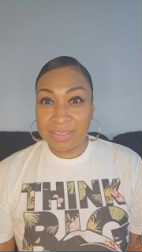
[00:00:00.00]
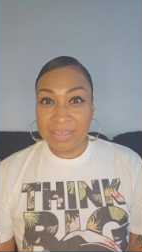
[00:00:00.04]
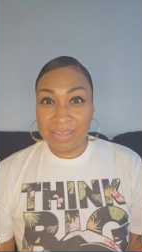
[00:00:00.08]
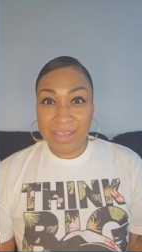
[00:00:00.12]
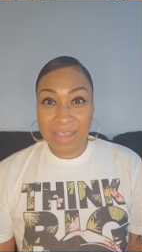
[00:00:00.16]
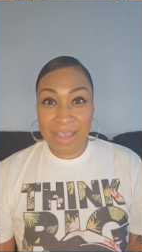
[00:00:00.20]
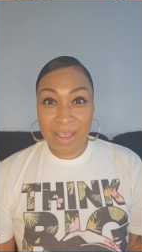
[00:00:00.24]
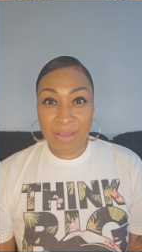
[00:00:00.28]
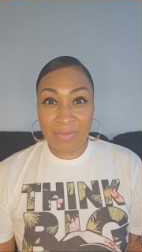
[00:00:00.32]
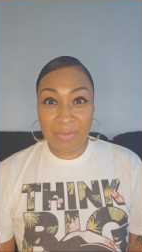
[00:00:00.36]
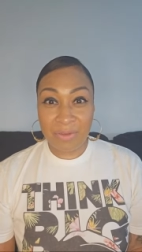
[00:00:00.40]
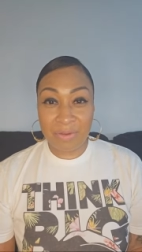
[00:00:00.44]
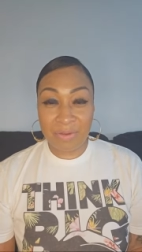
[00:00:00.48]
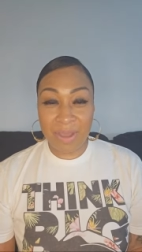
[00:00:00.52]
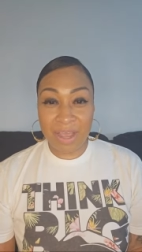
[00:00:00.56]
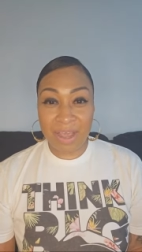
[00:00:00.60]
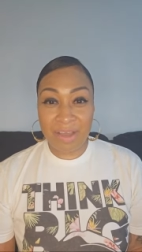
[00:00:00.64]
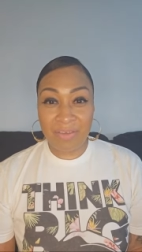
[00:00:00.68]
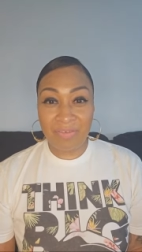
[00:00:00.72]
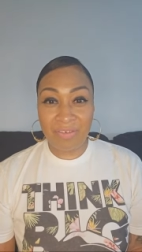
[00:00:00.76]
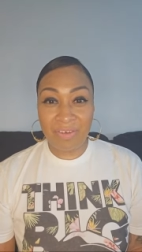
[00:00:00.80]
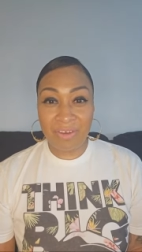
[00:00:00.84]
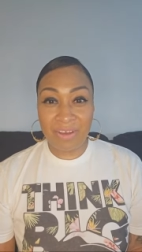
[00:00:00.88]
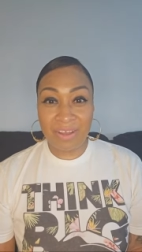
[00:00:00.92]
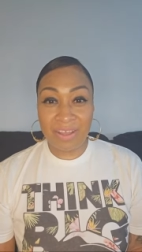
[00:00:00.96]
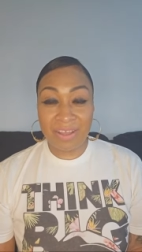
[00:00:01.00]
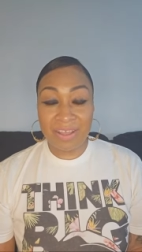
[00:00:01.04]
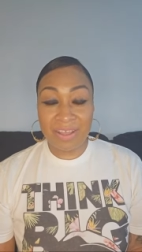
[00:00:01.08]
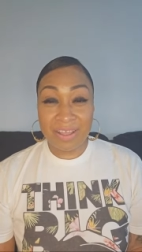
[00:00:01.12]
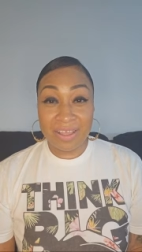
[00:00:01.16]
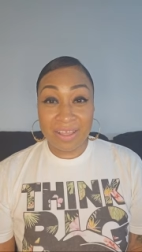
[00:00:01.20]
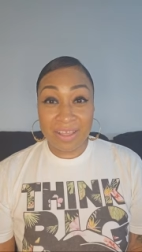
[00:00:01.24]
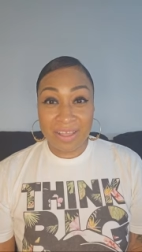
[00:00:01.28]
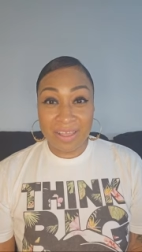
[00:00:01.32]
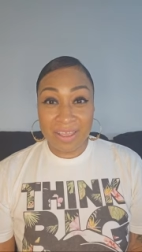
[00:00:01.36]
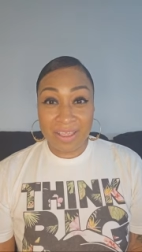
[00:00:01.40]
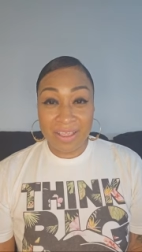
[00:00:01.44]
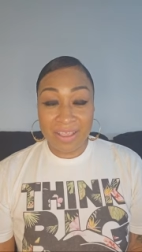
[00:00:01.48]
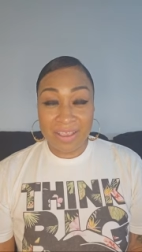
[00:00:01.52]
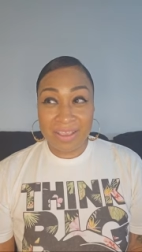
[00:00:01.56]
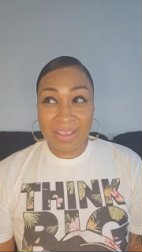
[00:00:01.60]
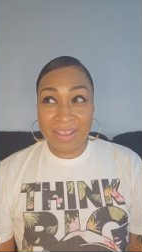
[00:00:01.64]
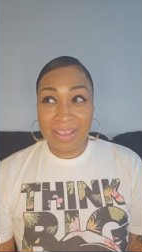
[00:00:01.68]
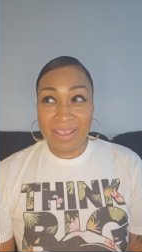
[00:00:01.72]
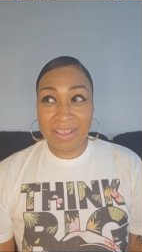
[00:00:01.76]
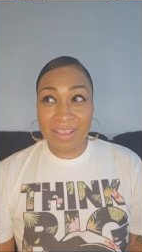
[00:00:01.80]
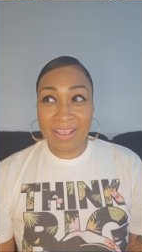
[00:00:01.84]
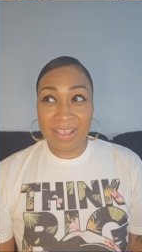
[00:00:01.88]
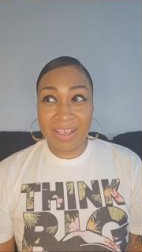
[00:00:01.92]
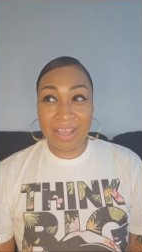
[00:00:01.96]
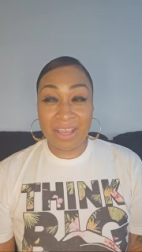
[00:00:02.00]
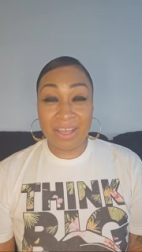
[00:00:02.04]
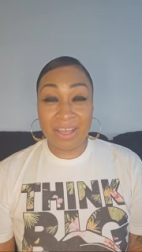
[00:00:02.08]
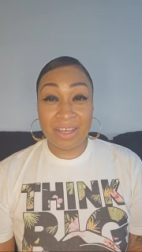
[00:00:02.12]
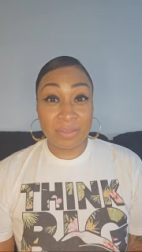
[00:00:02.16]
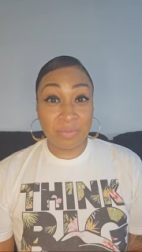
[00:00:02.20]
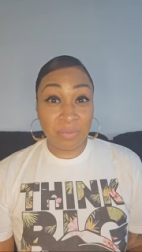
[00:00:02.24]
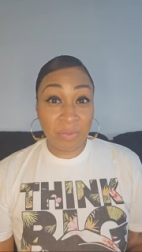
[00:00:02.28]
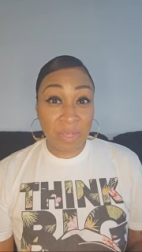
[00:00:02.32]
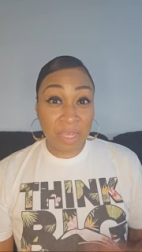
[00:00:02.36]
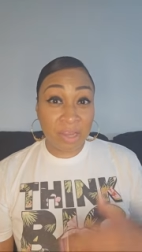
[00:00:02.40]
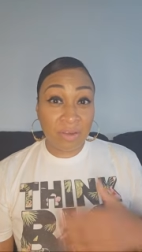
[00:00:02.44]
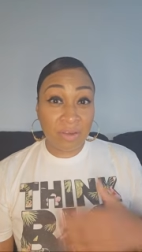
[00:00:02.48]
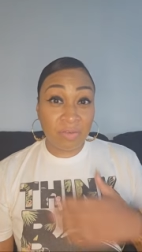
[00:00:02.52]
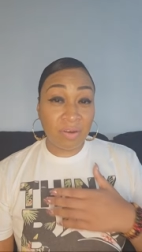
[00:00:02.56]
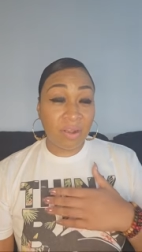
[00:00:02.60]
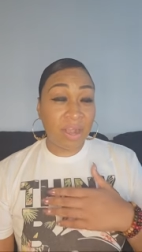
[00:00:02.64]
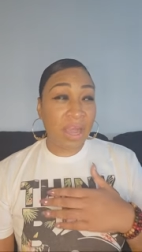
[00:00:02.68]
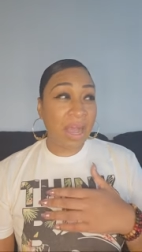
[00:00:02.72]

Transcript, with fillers: Have you ever Cause me grow,